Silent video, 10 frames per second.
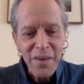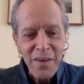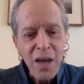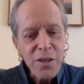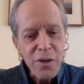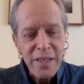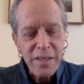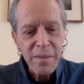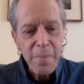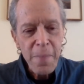
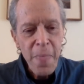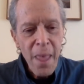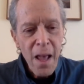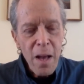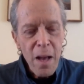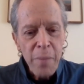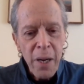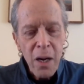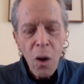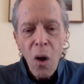countries,
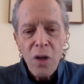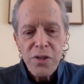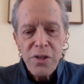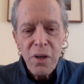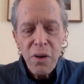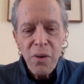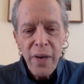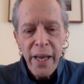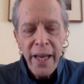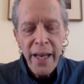but also
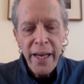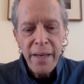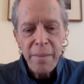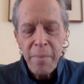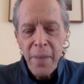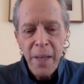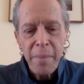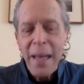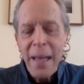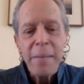in
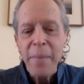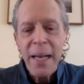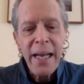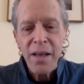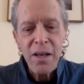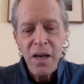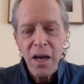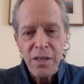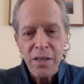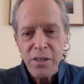many, many other
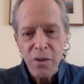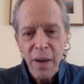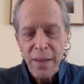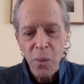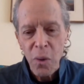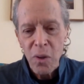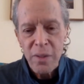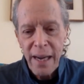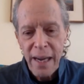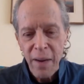countries throughout the world
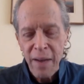now,